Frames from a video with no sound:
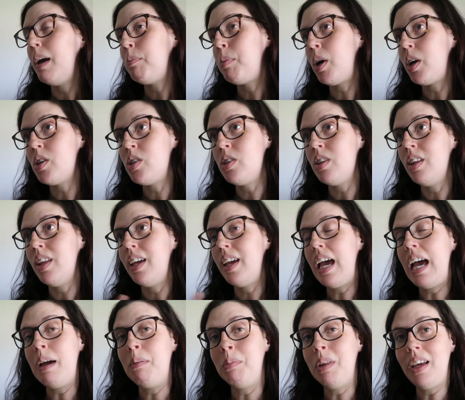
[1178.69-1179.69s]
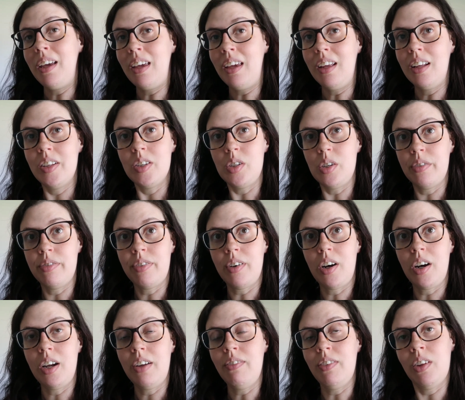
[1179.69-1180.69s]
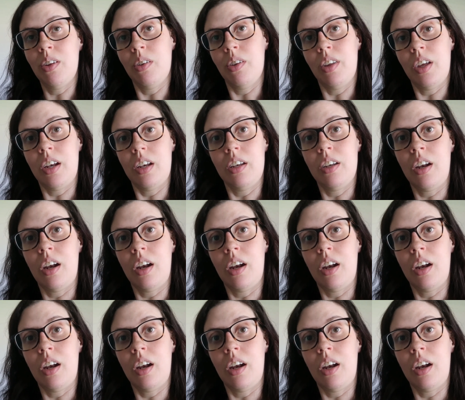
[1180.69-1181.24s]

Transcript: Personally, I'm liking it so far, even though a lot,